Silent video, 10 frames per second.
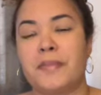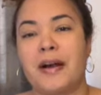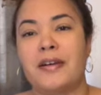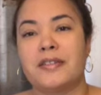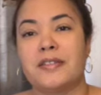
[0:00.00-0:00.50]

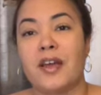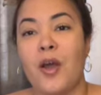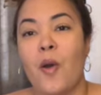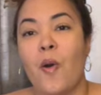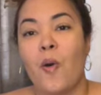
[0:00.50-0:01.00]
Box
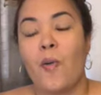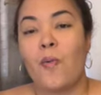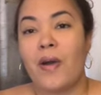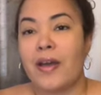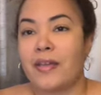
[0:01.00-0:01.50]

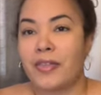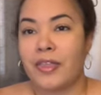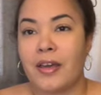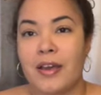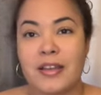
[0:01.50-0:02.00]

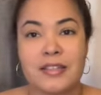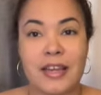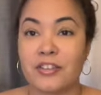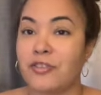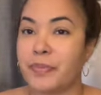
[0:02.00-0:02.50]
with
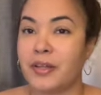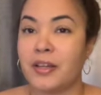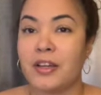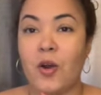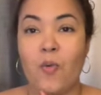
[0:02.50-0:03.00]
Sandra
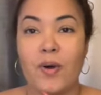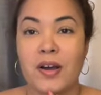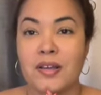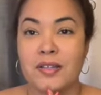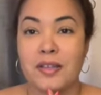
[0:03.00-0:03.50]
Bullock
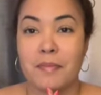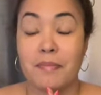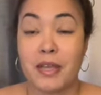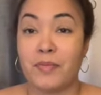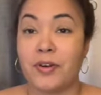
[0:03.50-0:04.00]
was
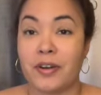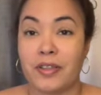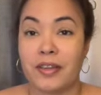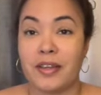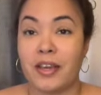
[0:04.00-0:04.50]
meme
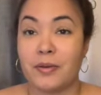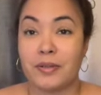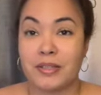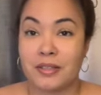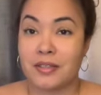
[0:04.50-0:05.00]
worthy, it
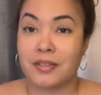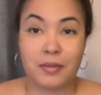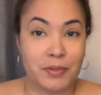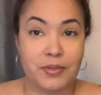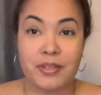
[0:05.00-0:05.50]
was
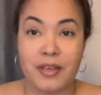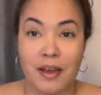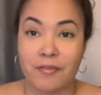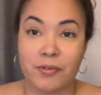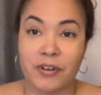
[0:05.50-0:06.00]

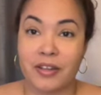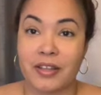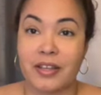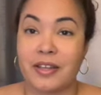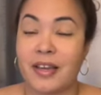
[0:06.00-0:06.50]
WTF
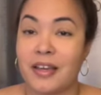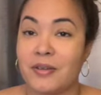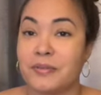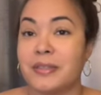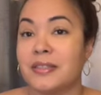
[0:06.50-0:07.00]
worthy,
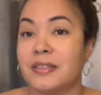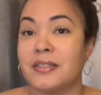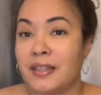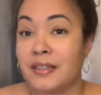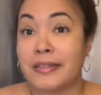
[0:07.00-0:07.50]
it
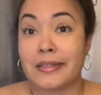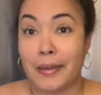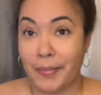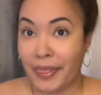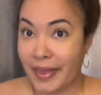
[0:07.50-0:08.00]
was
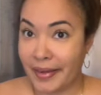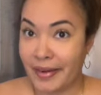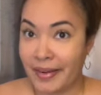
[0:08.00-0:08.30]
something.